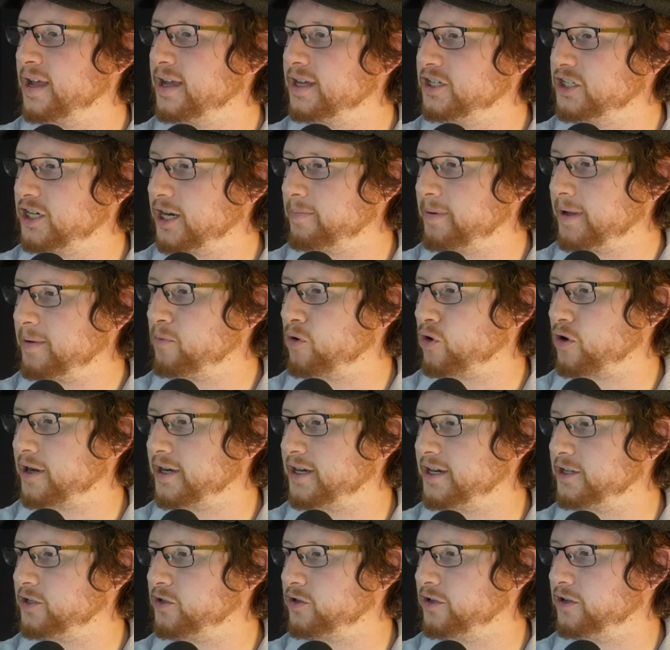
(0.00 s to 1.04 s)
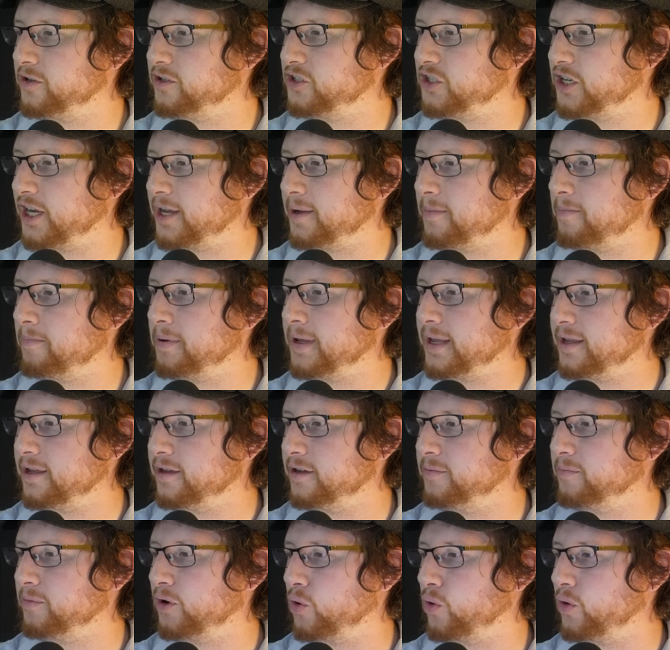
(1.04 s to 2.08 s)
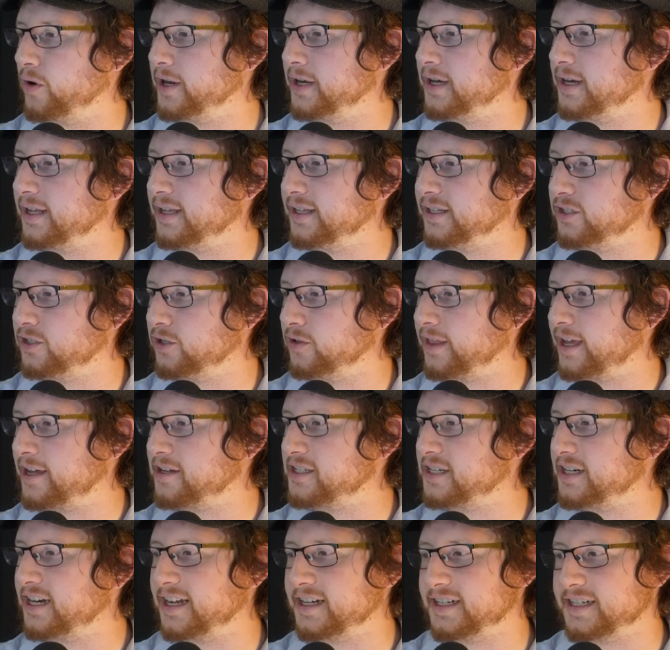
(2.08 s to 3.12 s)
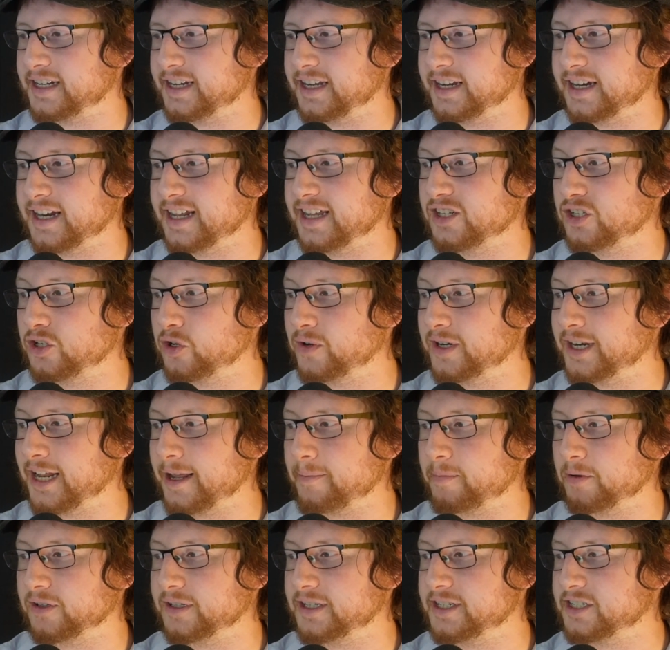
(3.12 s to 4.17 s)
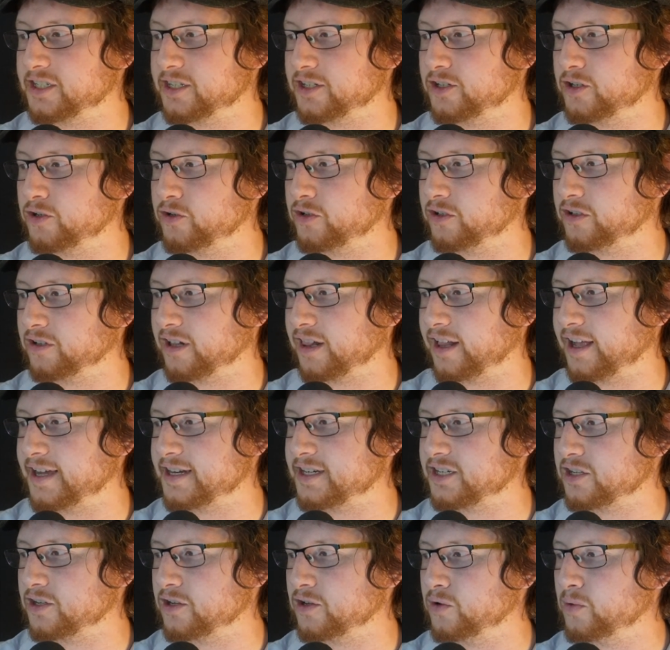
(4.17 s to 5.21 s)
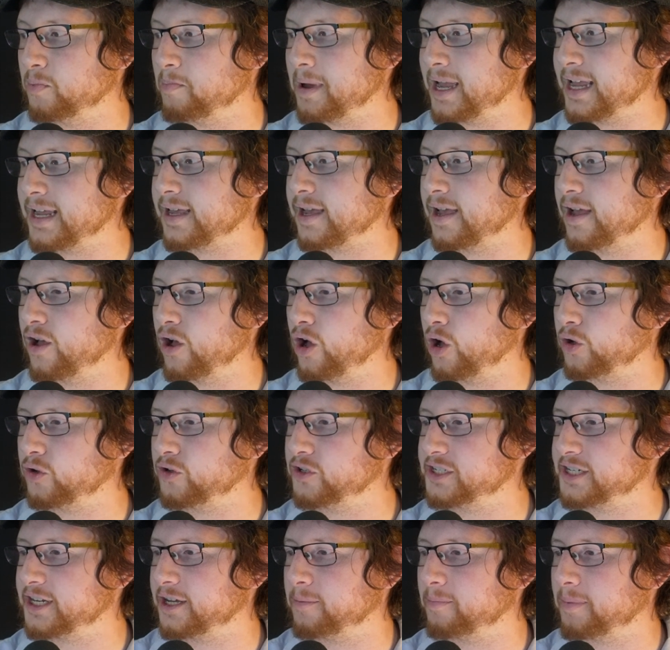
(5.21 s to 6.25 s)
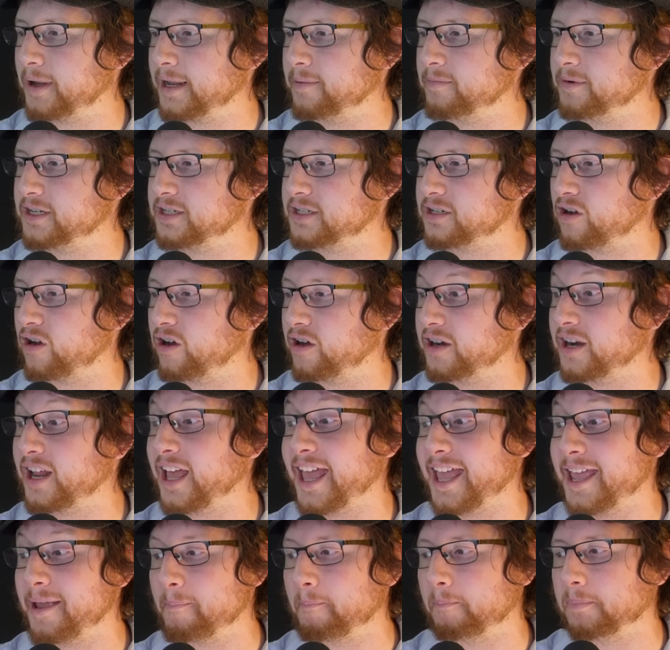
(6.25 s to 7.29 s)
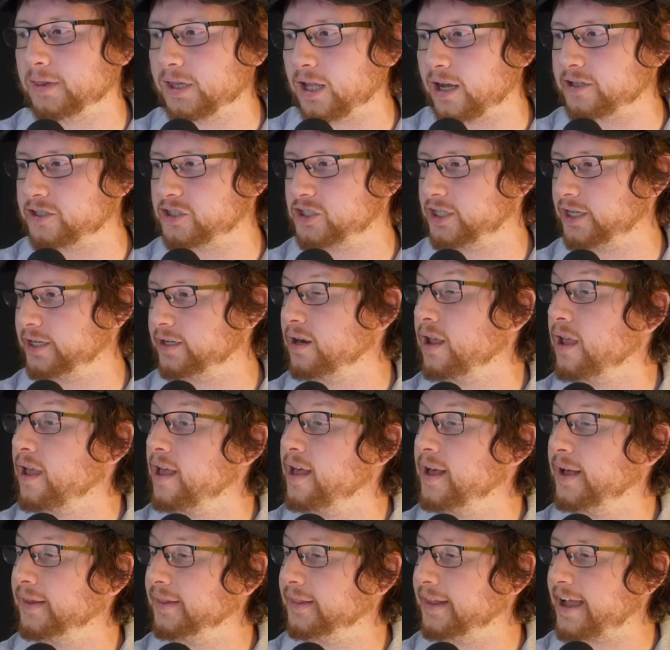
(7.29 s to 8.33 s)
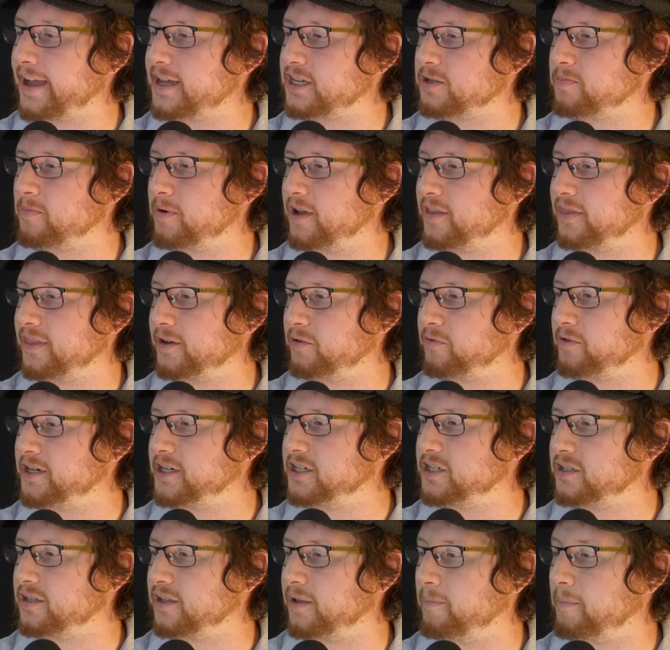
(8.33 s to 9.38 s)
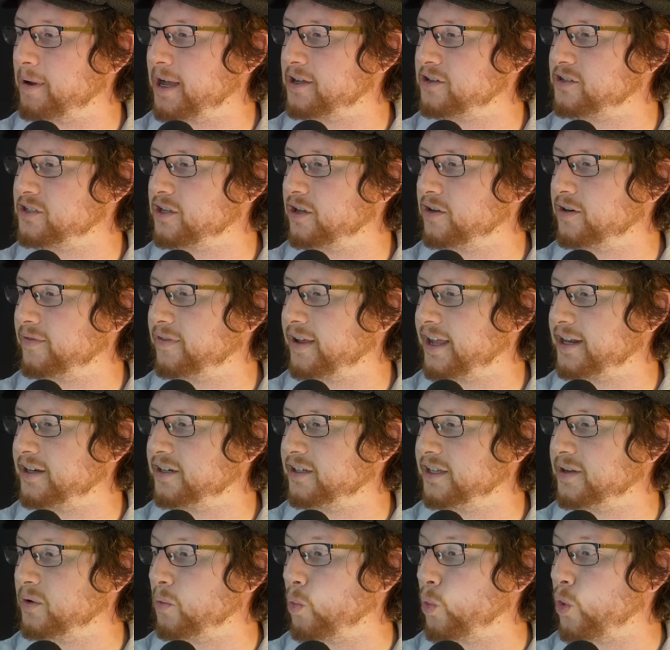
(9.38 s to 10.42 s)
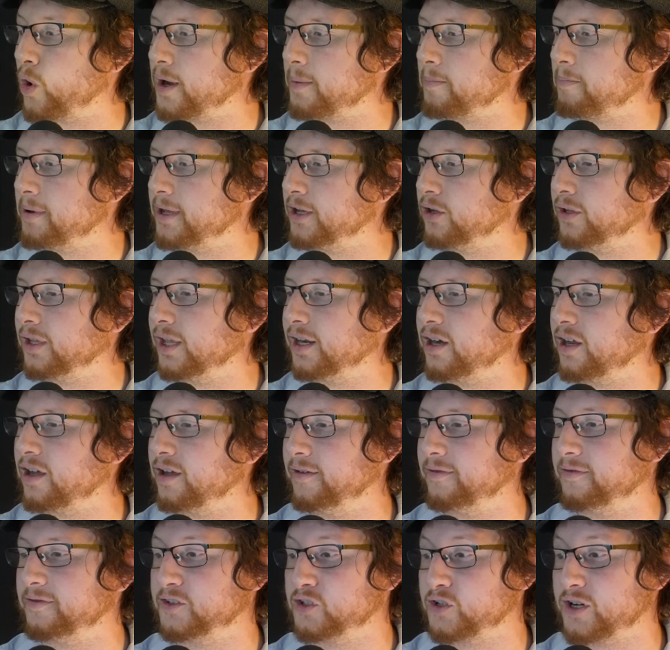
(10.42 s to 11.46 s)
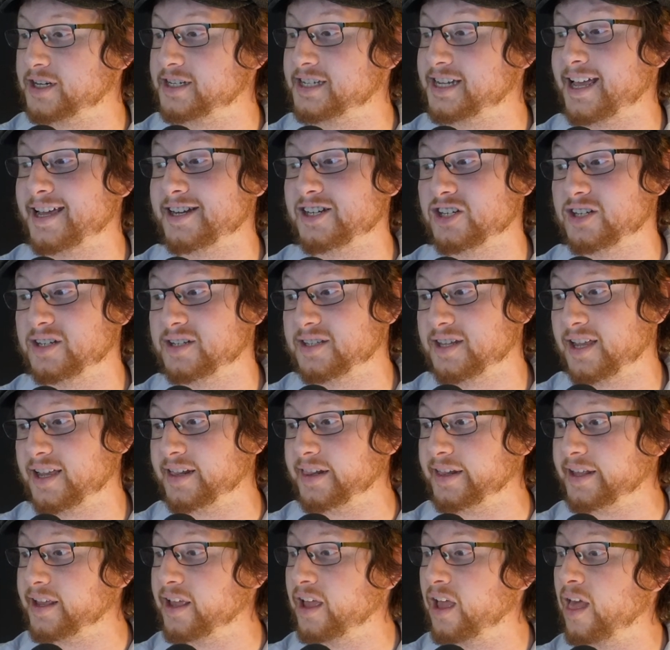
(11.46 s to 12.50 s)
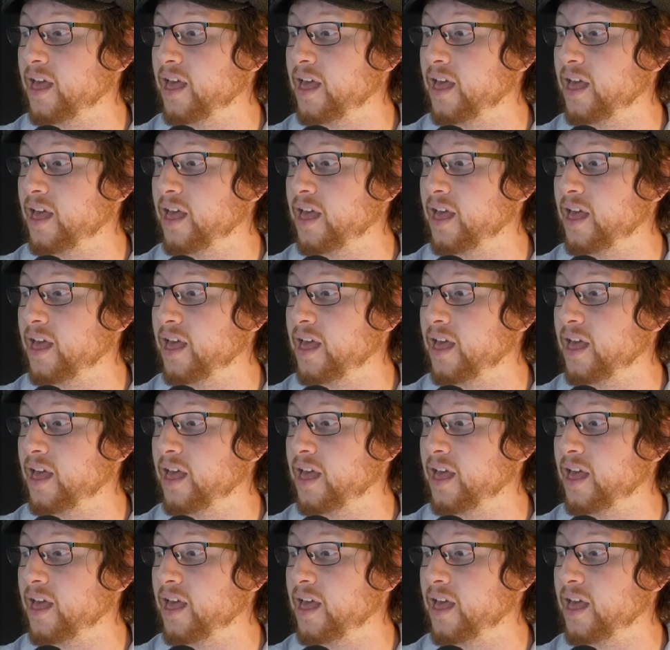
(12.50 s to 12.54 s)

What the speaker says: JP Morgan introduced JPM Coin in 2019 to enable institutional clients to make wholesale payments on a blockchain. Last month, it reached a milestone of handling 1 billion of transactions daily.